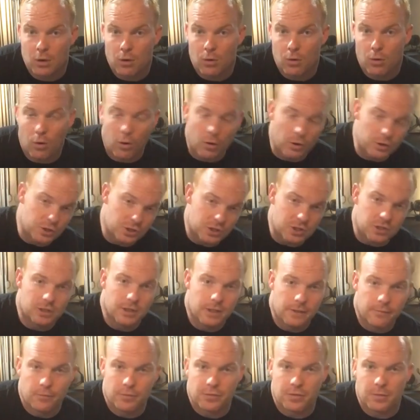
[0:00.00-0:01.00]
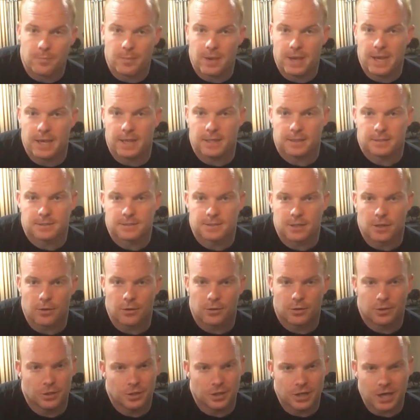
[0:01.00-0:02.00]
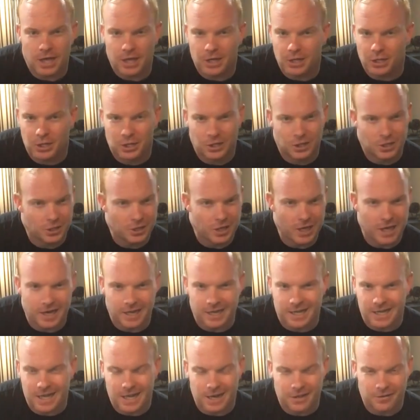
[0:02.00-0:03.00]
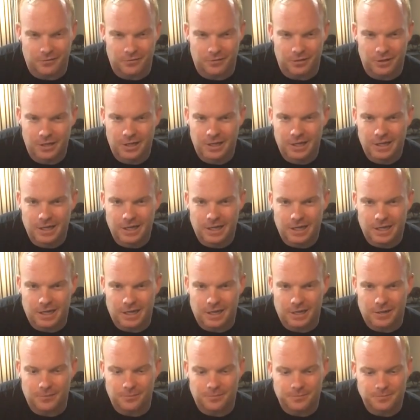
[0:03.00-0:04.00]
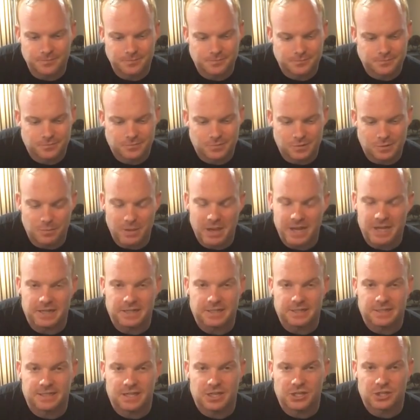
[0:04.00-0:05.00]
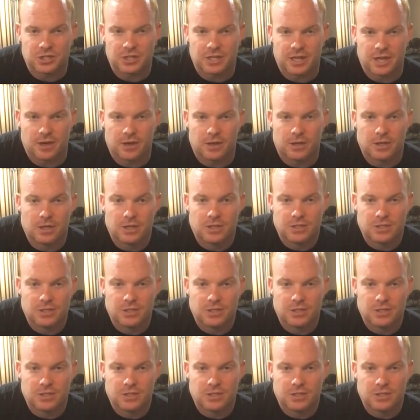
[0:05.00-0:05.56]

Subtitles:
or just live with the pain. So you got to kind of make a decision there.